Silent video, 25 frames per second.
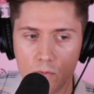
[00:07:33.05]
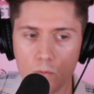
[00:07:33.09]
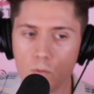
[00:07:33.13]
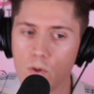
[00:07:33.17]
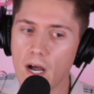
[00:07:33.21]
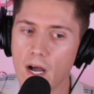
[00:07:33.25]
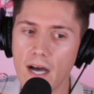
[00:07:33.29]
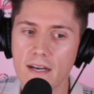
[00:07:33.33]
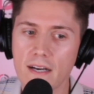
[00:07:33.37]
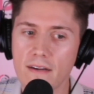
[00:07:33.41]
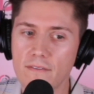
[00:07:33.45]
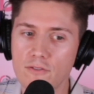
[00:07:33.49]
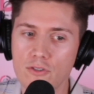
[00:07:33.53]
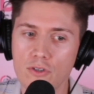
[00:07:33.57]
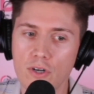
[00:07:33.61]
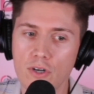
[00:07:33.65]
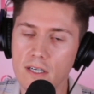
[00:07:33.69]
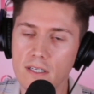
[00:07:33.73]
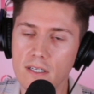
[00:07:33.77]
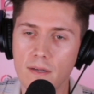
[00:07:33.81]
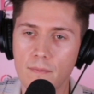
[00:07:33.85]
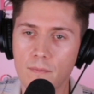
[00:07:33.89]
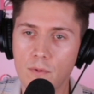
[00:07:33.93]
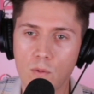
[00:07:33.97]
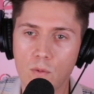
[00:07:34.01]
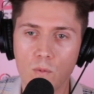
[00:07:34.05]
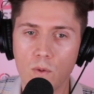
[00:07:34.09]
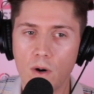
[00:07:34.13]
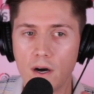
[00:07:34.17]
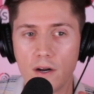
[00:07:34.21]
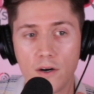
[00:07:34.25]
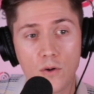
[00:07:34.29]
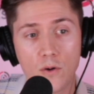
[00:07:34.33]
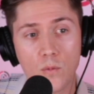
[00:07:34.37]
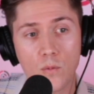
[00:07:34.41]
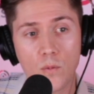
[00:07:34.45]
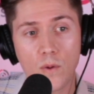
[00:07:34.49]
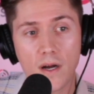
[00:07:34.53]
kind of trick number 1
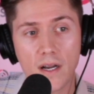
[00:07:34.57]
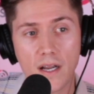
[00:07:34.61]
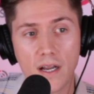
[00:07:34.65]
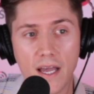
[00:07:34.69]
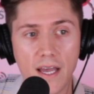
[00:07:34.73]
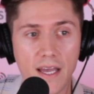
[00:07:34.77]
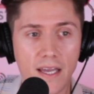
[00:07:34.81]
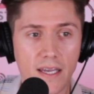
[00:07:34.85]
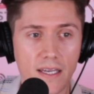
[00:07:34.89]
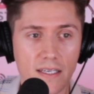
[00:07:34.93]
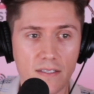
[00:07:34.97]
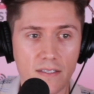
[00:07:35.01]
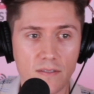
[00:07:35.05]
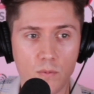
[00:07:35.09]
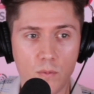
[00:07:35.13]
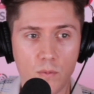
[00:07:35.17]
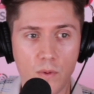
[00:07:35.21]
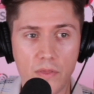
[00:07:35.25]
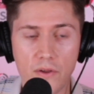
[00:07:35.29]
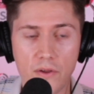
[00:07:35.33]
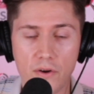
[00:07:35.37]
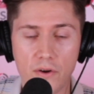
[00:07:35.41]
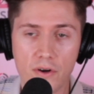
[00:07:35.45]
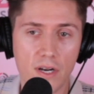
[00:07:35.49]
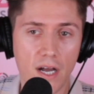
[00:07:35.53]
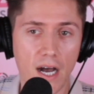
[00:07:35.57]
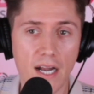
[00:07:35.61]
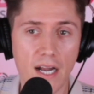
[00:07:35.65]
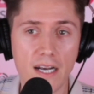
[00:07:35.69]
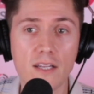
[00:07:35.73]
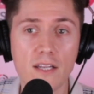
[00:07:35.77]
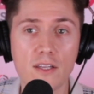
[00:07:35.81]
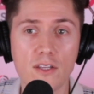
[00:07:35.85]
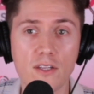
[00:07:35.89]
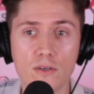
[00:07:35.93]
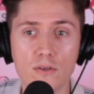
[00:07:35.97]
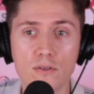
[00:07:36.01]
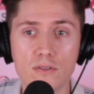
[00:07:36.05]
or 1A is when they're not in
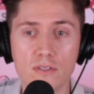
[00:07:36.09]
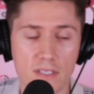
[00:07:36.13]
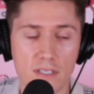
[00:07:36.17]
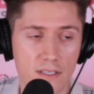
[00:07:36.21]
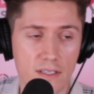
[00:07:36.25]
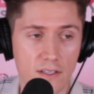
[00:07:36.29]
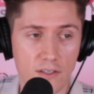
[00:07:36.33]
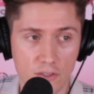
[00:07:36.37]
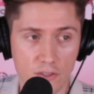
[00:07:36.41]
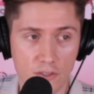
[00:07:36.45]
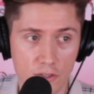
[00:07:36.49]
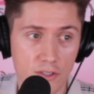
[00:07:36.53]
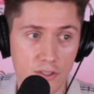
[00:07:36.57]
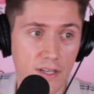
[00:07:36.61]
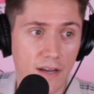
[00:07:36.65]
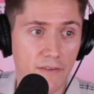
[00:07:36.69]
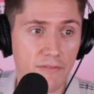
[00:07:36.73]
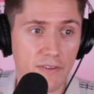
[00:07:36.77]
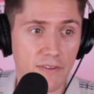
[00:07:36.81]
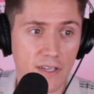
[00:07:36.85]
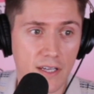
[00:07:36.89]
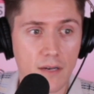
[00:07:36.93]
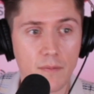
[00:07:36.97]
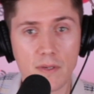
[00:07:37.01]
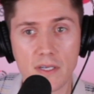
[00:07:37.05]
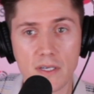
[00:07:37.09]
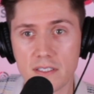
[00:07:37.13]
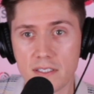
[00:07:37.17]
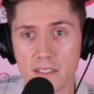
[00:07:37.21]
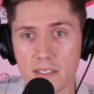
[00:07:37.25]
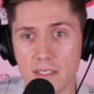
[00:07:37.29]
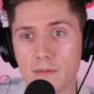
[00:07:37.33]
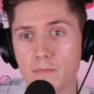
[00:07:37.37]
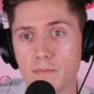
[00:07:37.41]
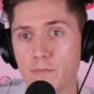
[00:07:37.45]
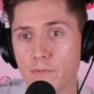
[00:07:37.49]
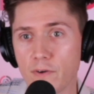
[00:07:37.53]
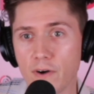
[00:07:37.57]
use and you're definitely going to be
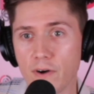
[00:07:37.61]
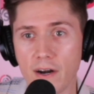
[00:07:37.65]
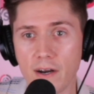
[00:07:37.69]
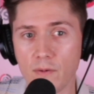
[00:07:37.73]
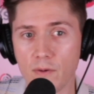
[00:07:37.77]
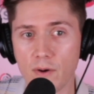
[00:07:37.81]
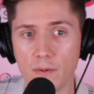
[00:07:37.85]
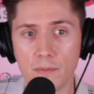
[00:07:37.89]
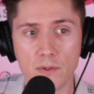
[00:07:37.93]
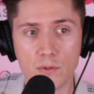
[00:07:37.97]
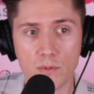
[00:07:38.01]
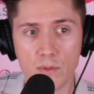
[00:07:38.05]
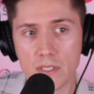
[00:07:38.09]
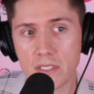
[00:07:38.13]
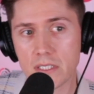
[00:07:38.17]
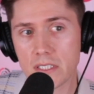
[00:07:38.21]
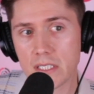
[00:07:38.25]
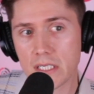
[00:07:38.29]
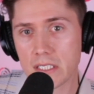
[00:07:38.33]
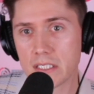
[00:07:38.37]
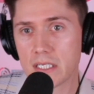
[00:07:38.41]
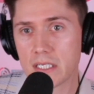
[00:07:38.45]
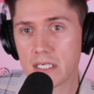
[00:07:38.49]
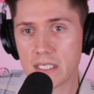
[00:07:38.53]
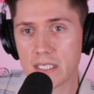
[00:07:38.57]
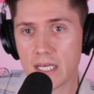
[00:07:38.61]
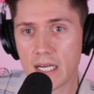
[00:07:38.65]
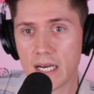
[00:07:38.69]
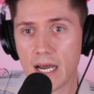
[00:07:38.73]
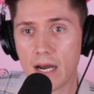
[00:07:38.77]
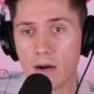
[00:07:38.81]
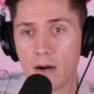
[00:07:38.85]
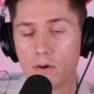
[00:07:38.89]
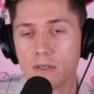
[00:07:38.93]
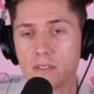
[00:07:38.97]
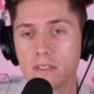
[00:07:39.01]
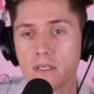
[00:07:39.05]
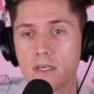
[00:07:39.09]
asleep for anywhere between 6 to 10
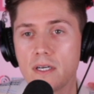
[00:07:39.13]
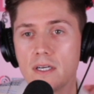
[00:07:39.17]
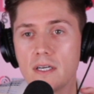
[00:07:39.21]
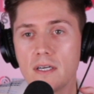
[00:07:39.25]
hours,